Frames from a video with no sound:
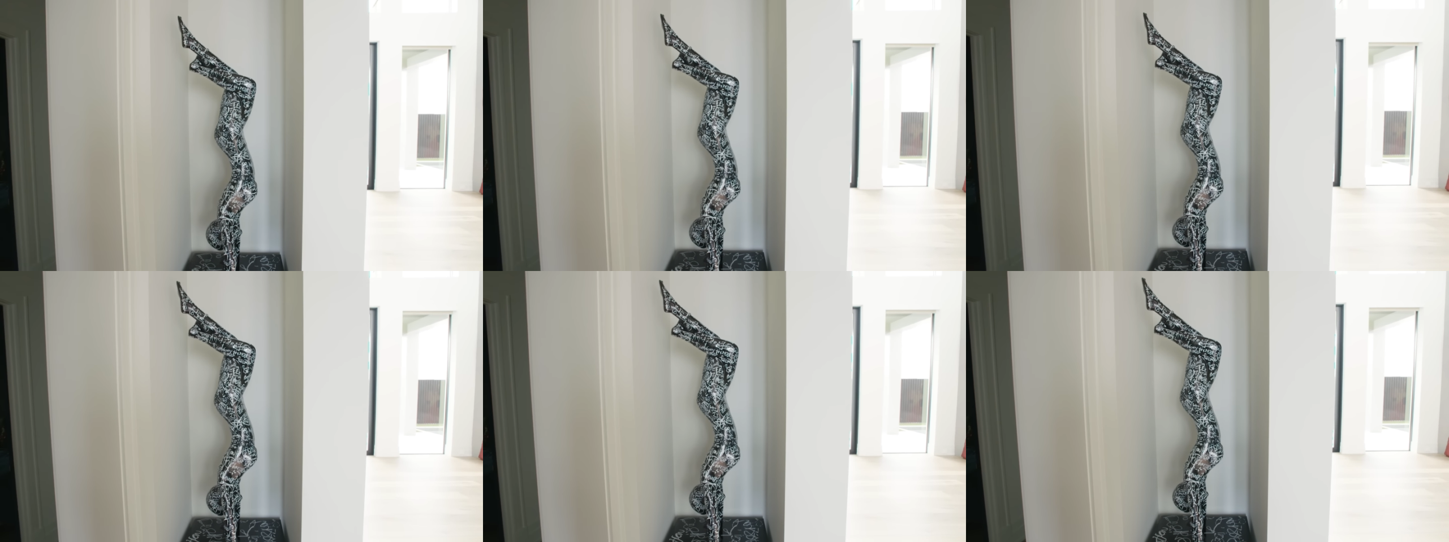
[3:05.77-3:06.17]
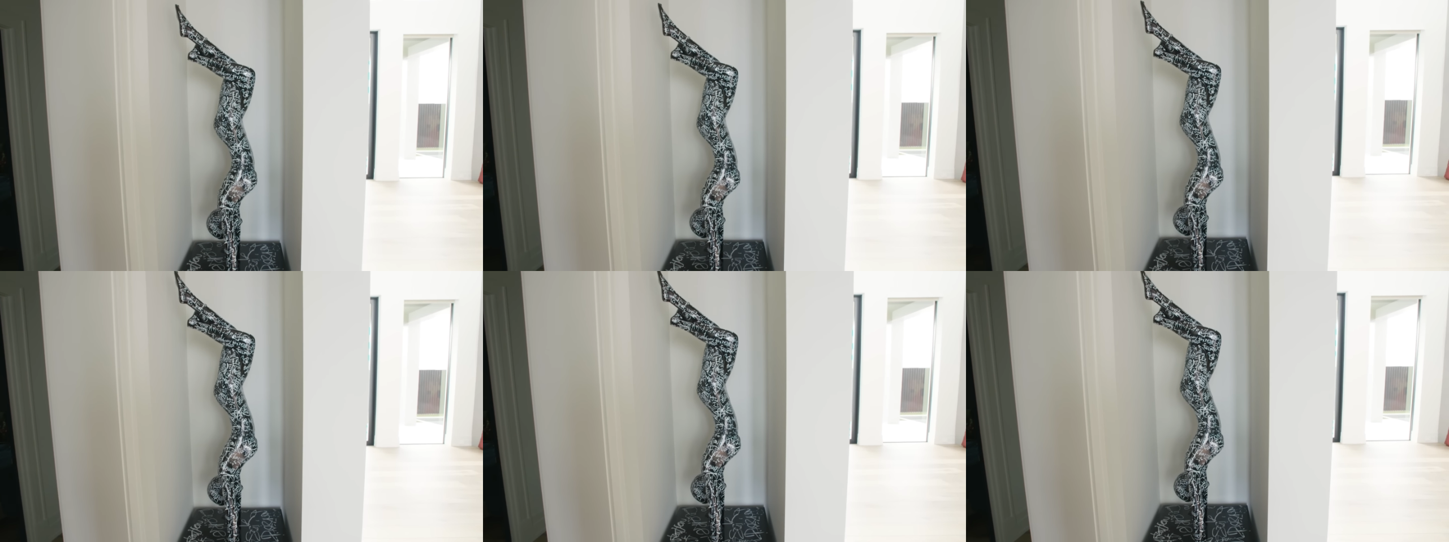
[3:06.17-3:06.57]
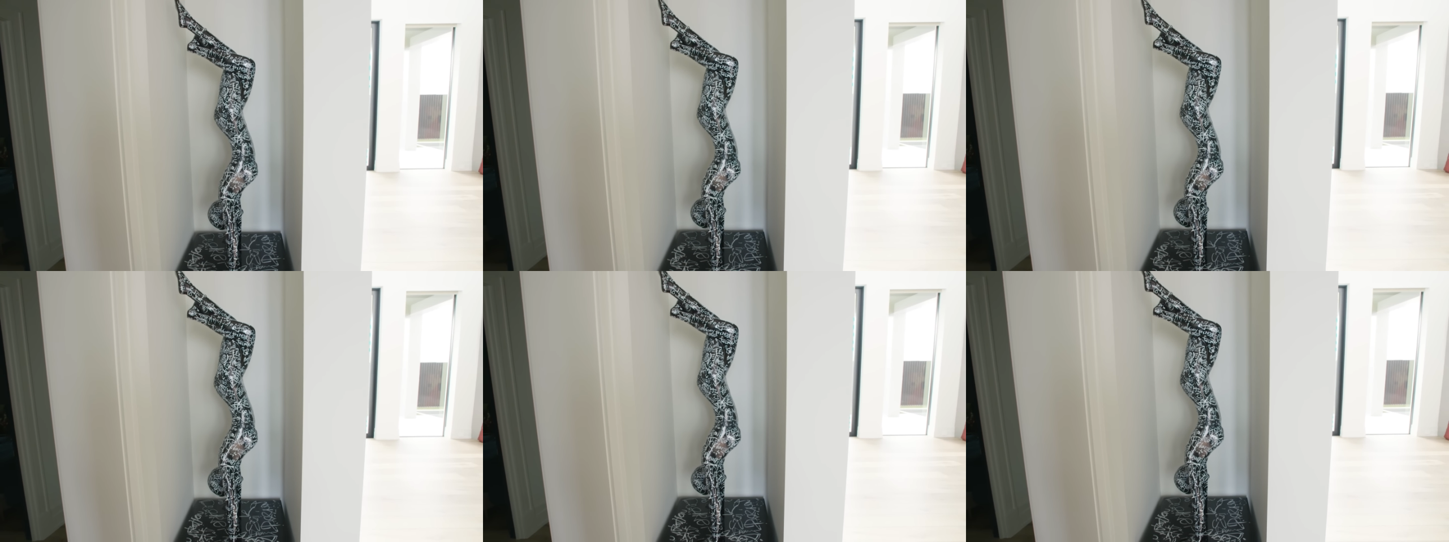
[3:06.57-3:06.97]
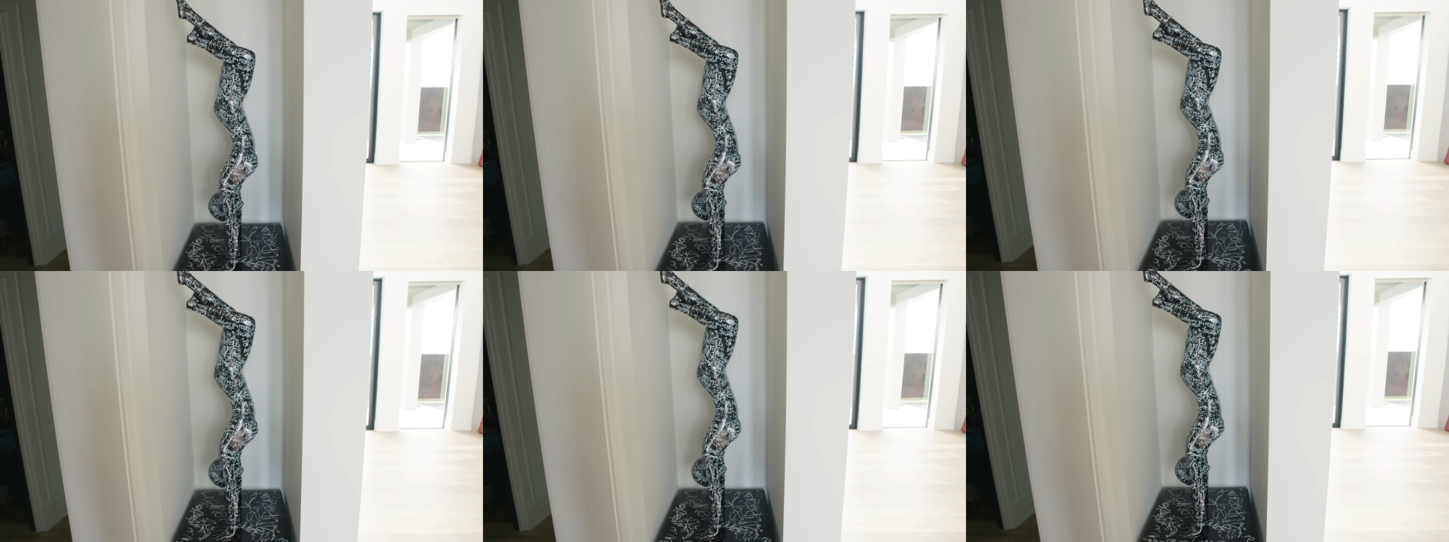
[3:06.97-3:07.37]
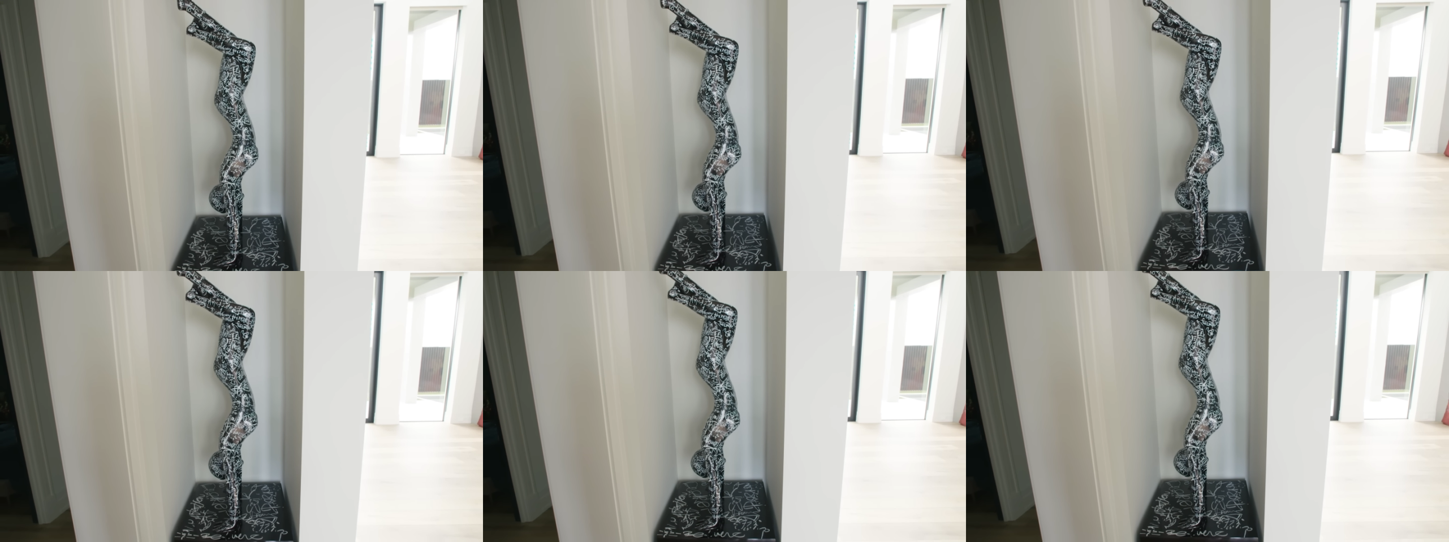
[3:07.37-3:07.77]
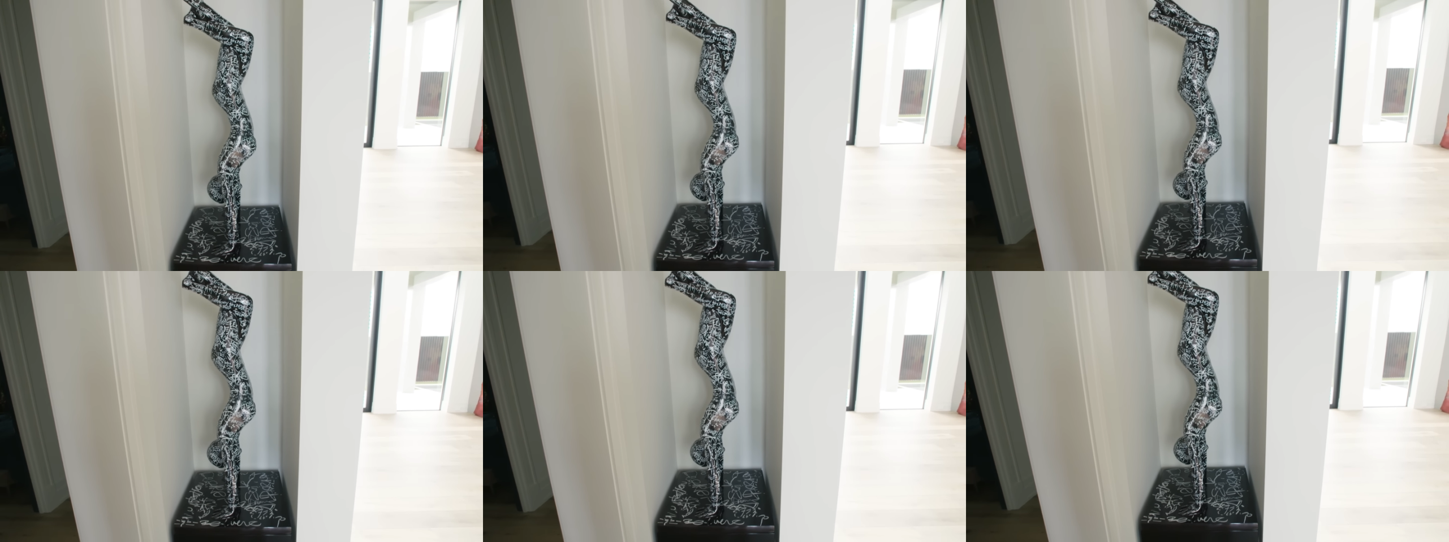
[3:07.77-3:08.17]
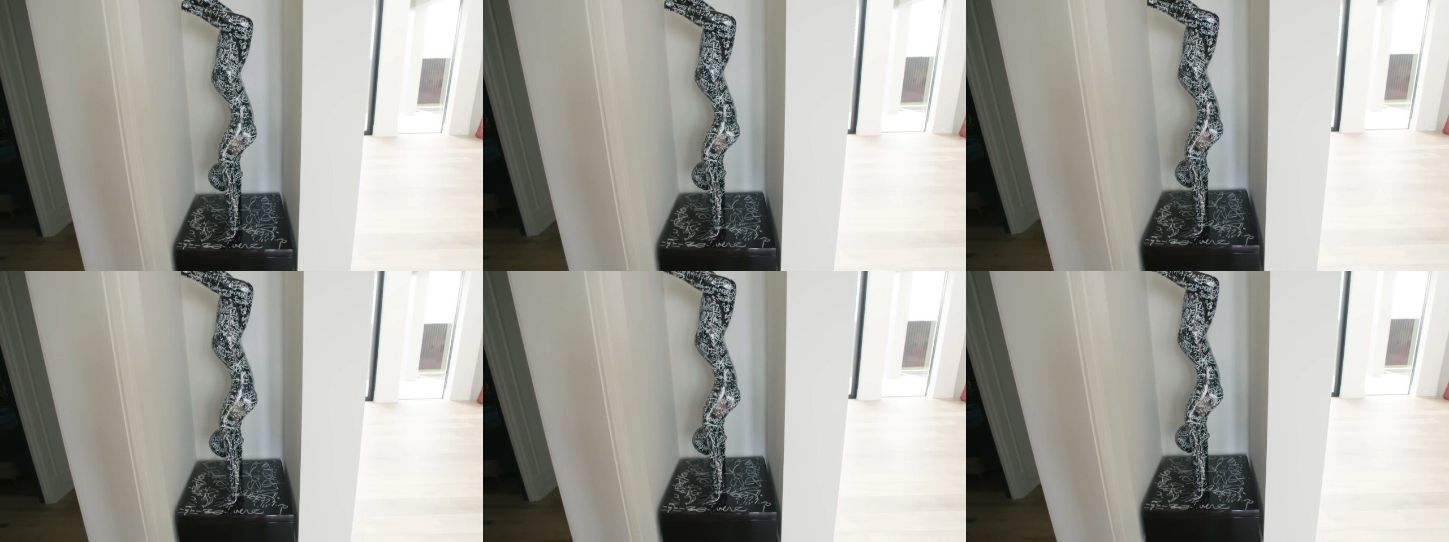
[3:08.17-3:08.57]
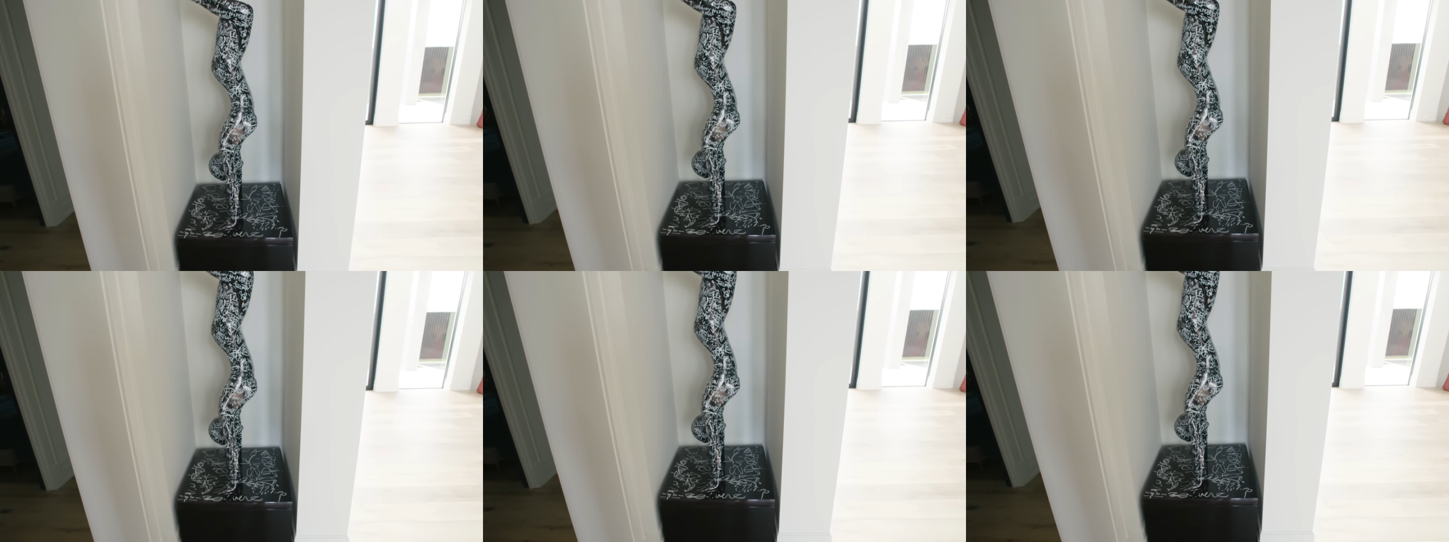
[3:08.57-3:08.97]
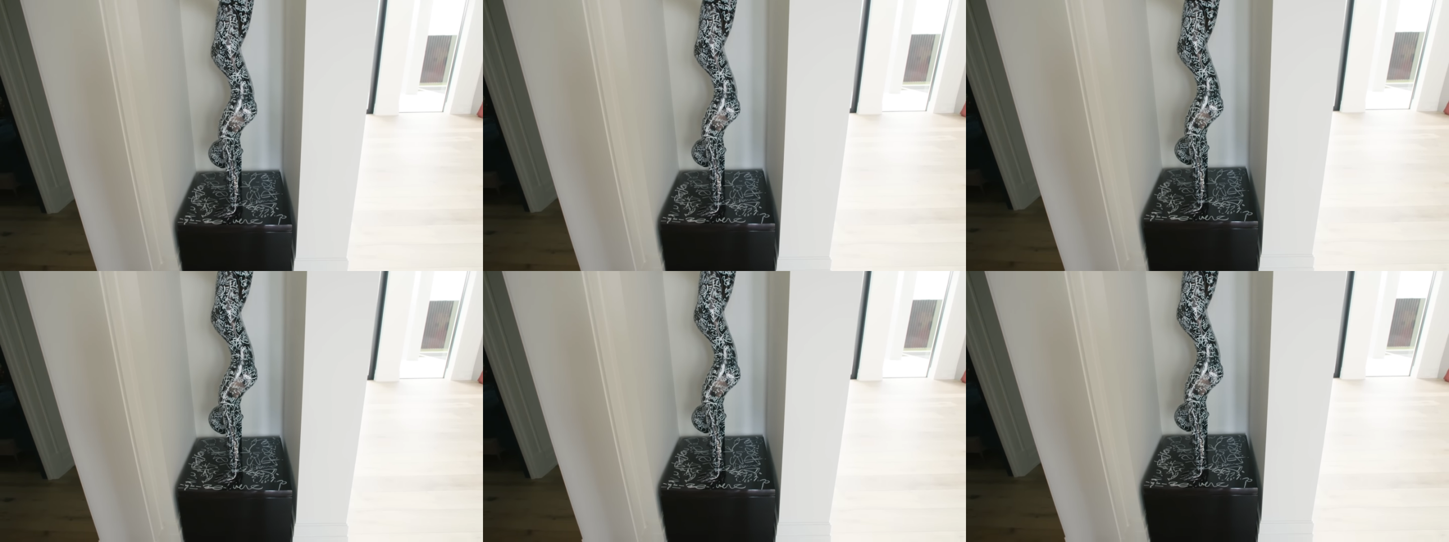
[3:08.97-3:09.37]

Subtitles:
No face is visible, so there are no lips to read.